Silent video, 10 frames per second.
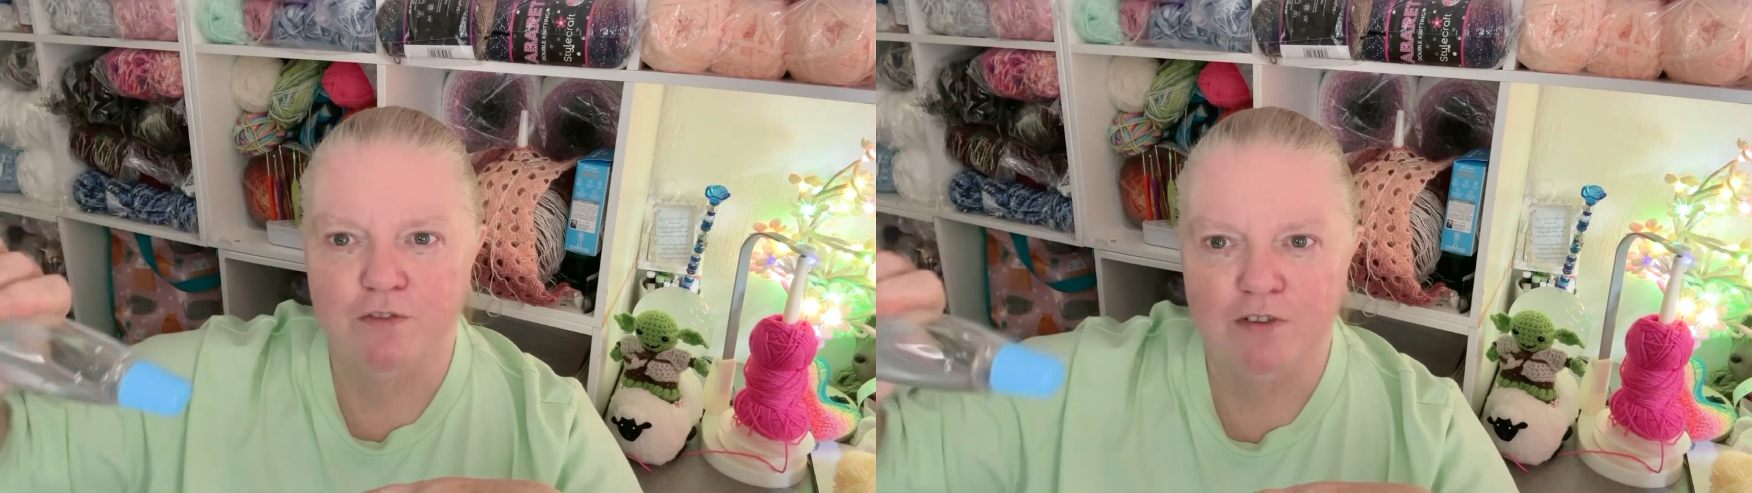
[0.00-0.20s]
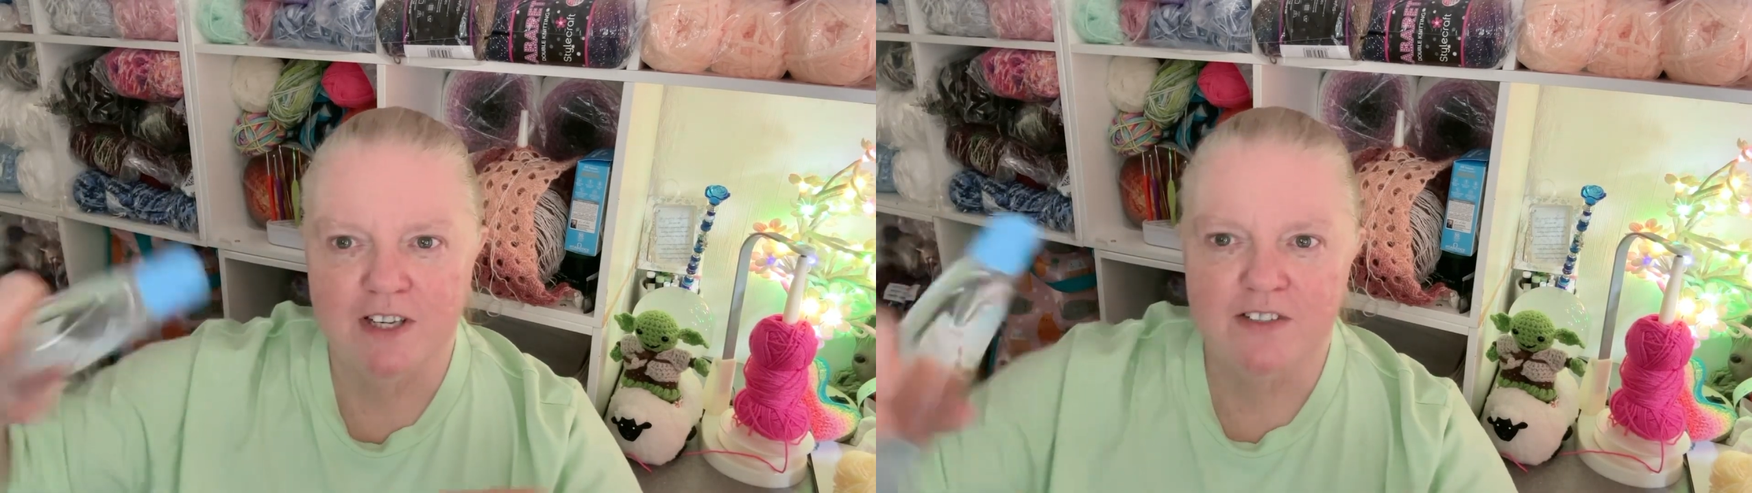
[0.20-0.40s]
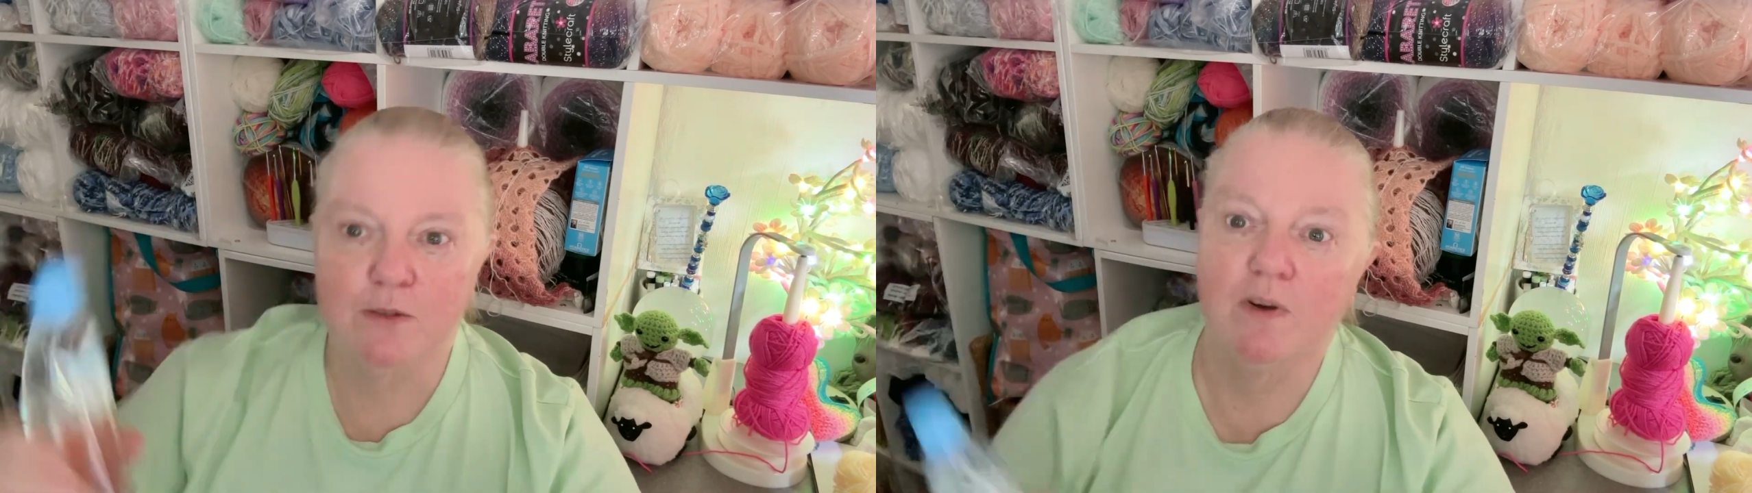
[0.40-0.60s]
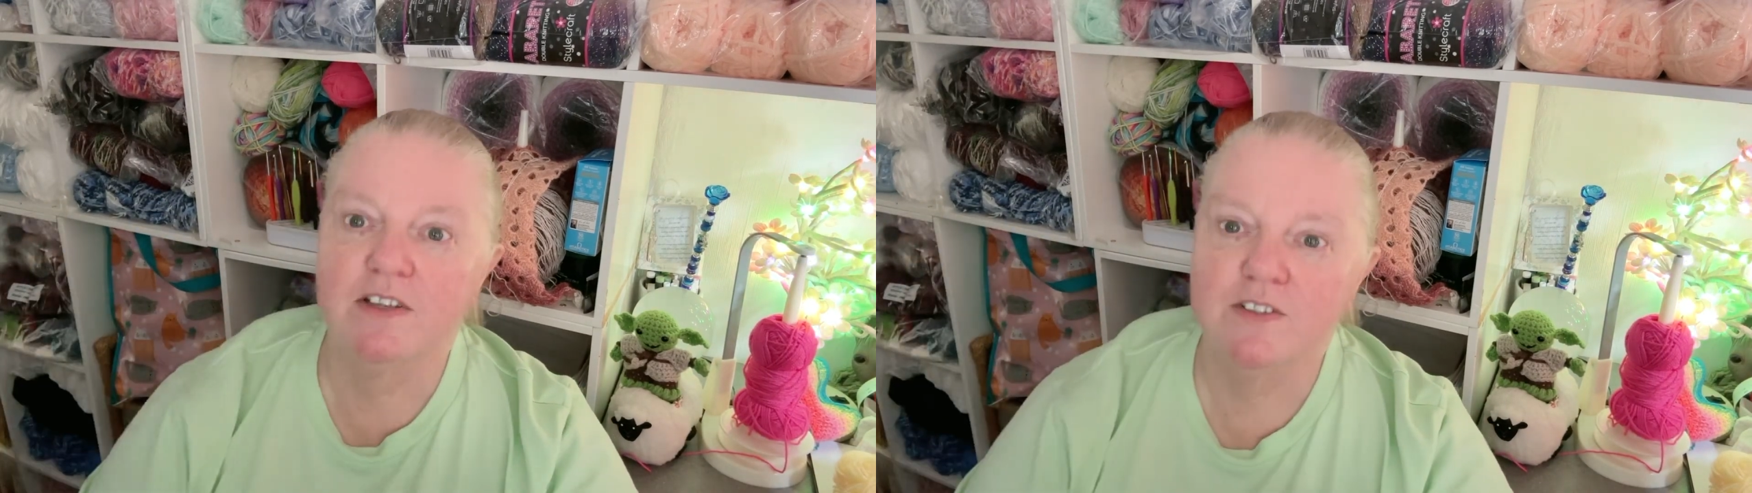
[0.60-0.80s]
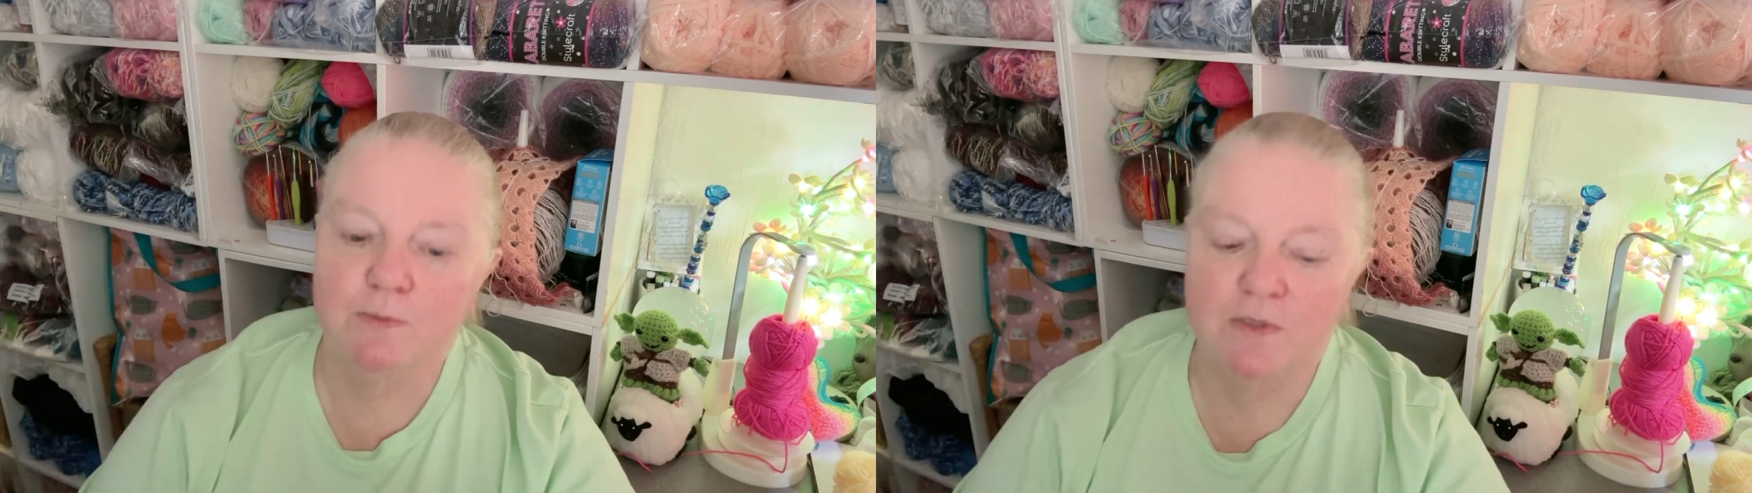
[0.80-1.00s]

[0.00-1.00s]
3 squirts,